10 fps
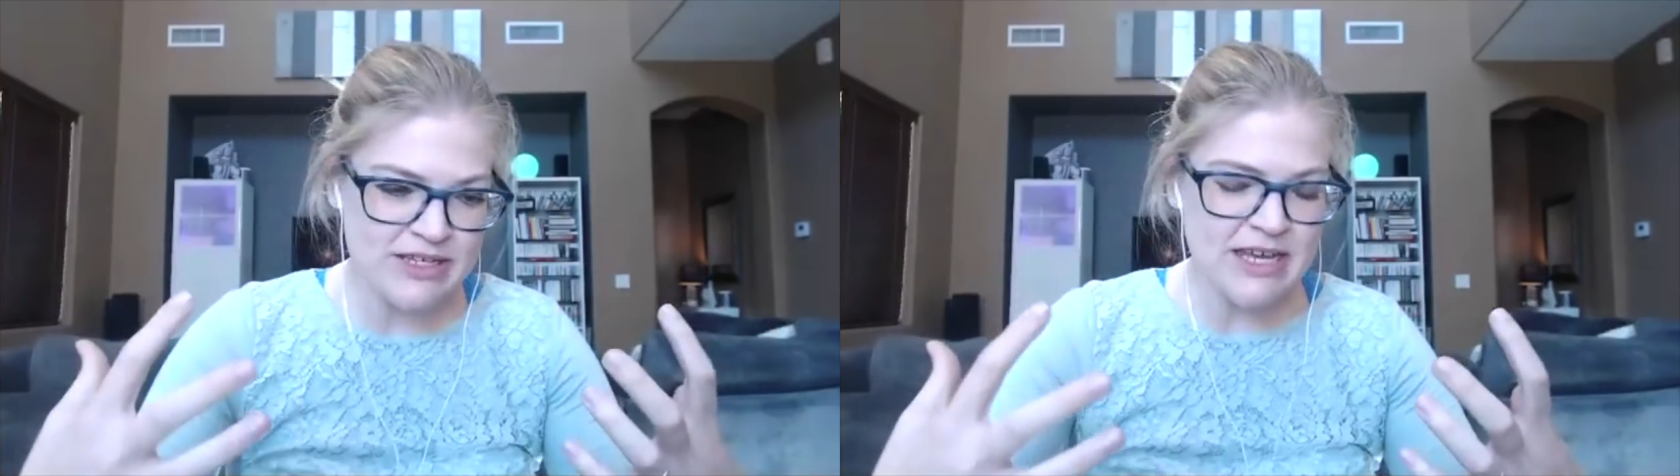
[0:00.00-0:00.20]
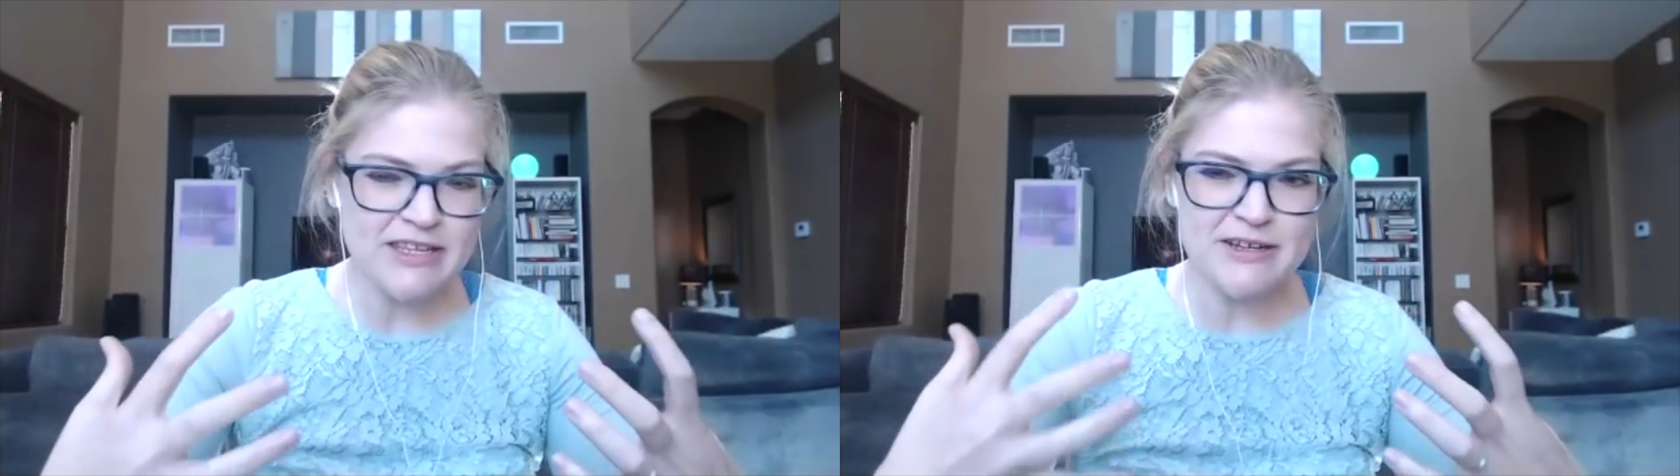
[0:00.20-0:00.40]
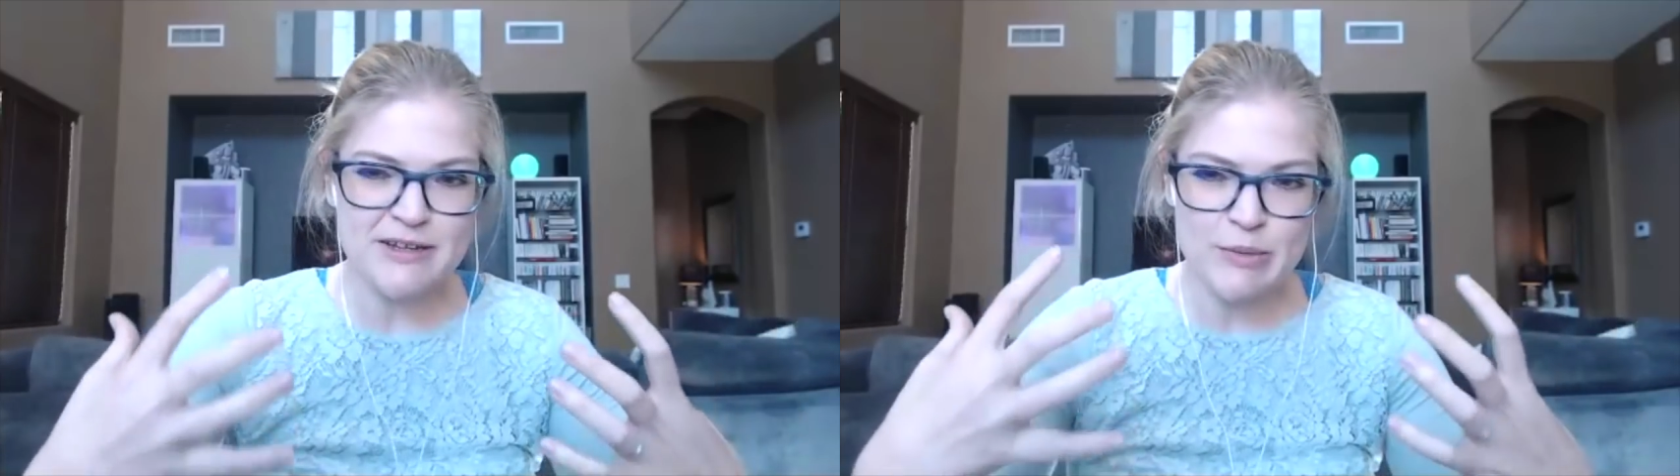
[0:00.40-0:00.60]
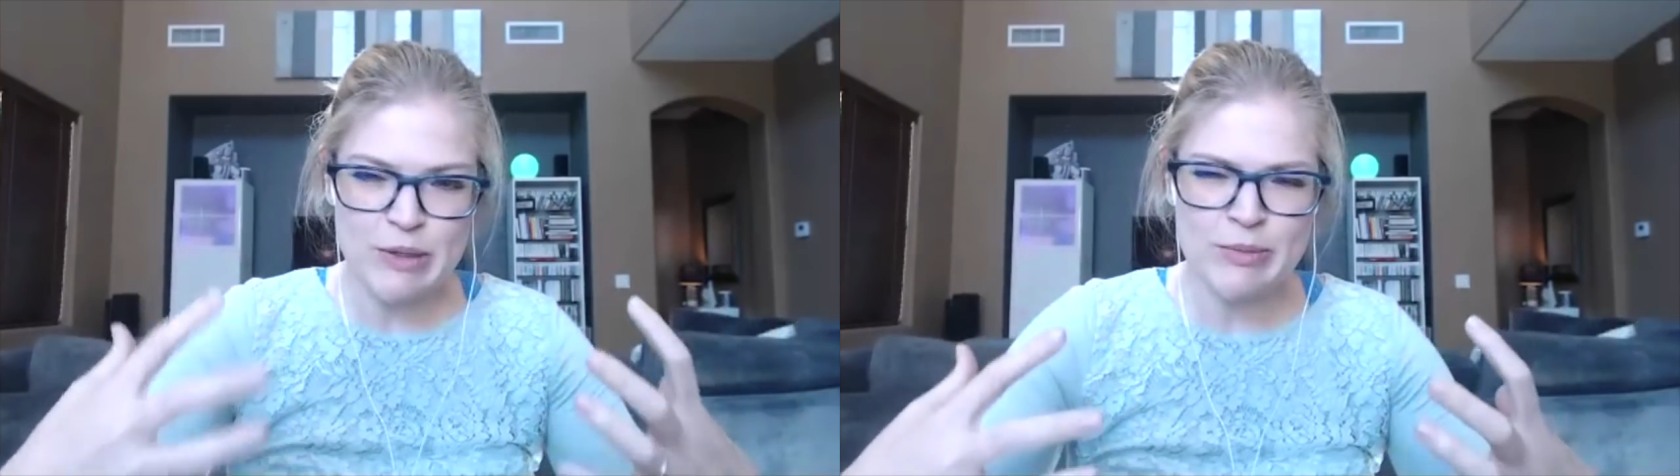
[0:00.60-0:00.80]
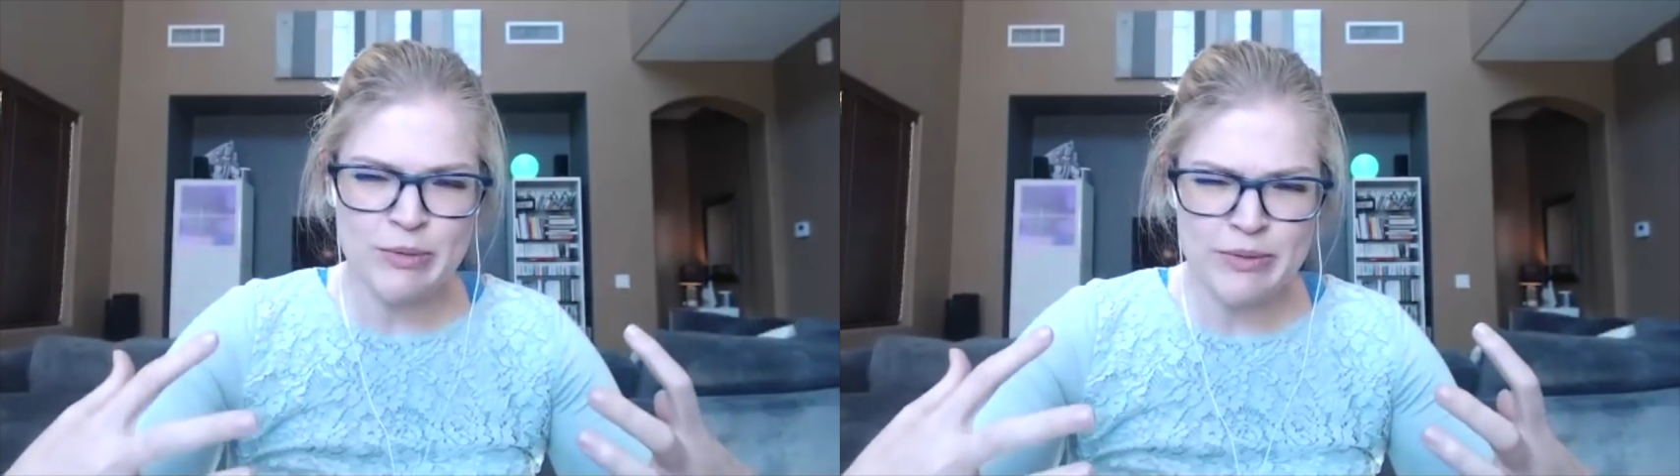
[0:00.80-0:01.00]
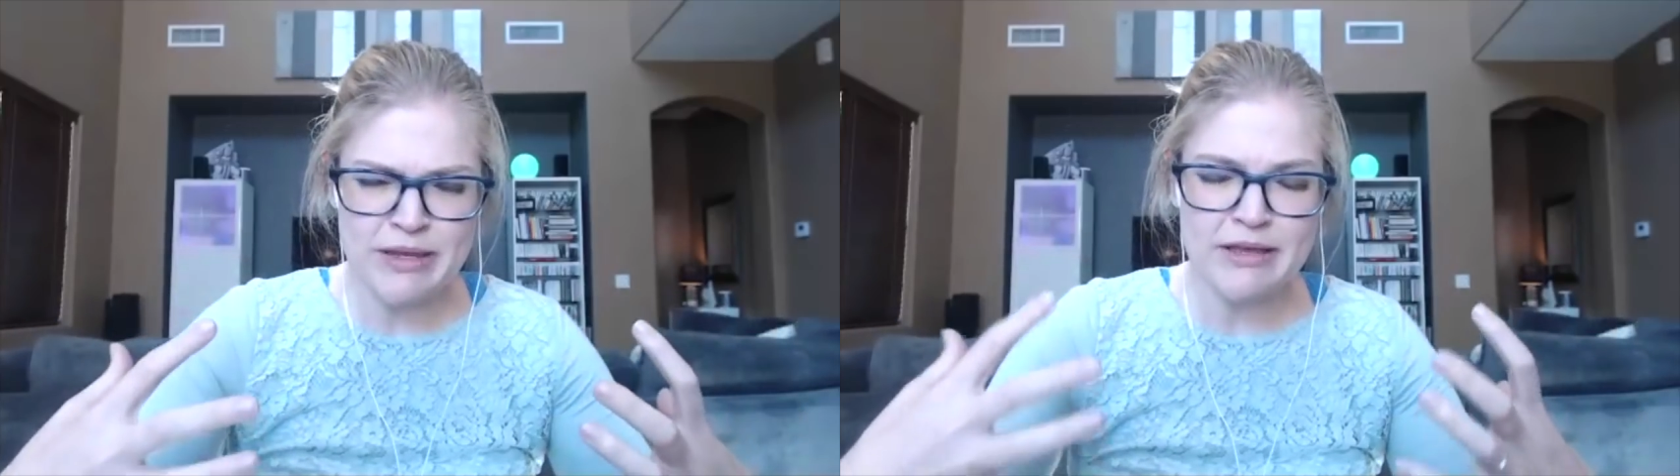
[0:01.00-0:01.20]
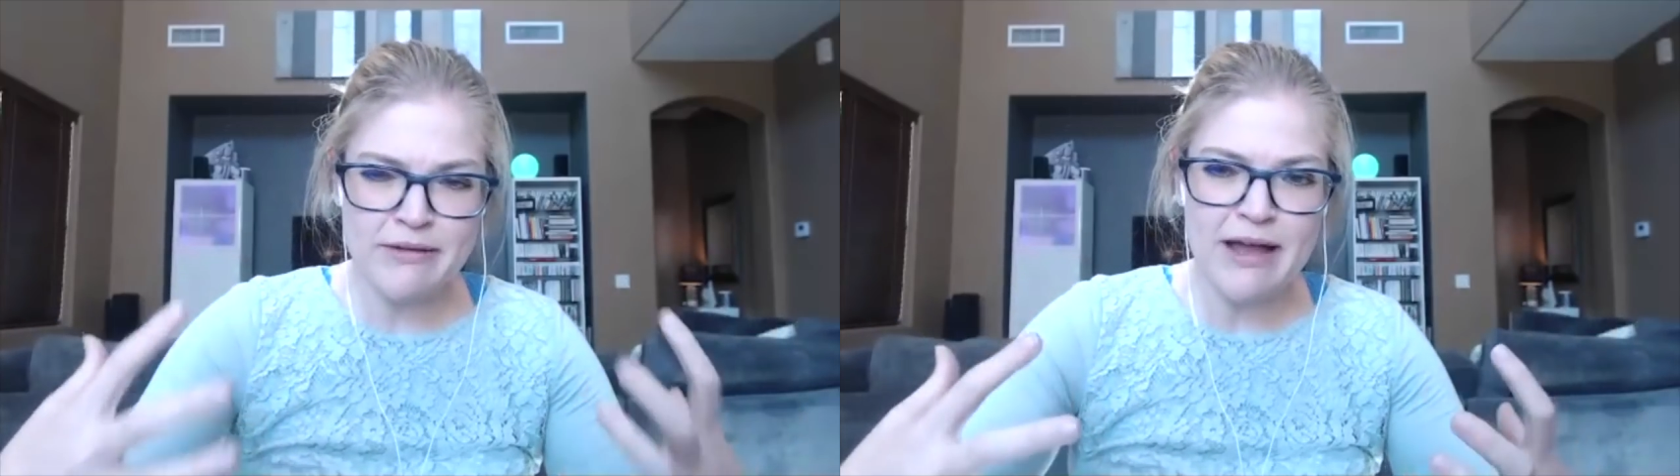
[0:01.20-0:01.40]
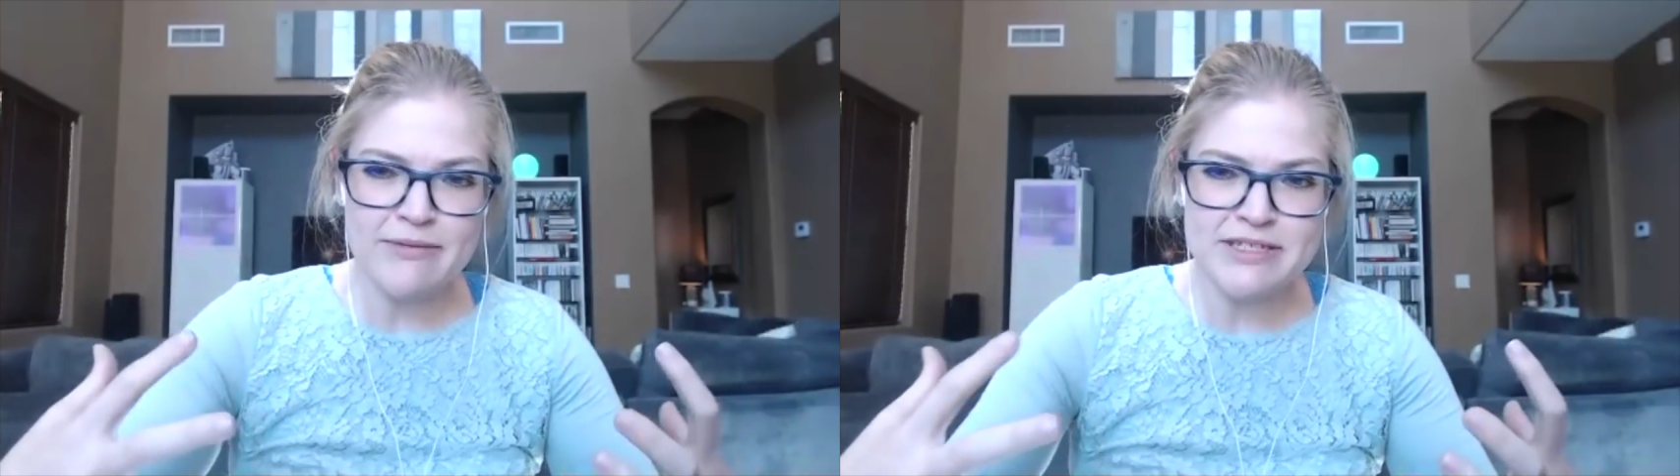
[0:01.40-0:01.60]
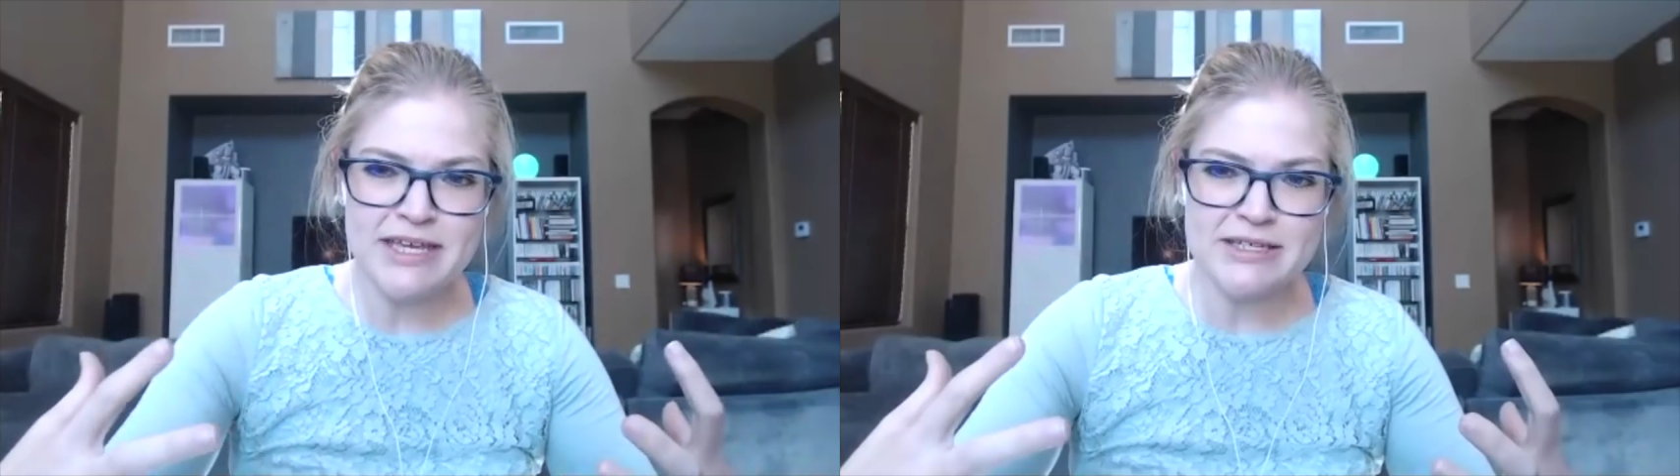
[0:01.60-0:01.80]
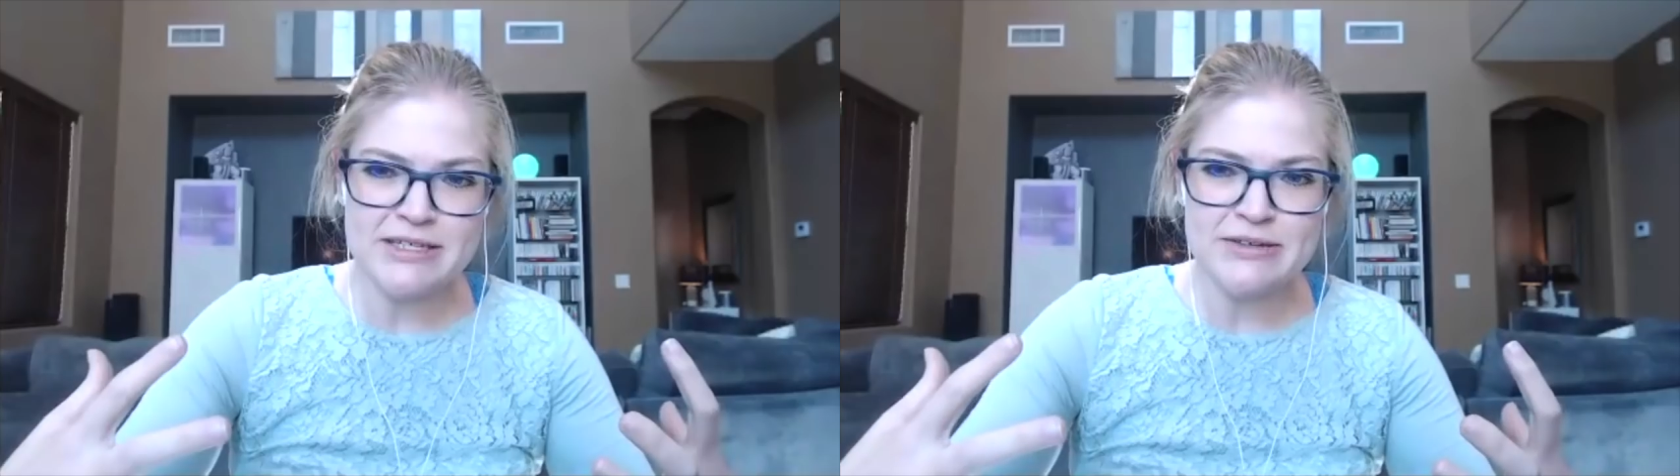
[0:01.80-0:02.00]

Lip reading: out there that people really gravitate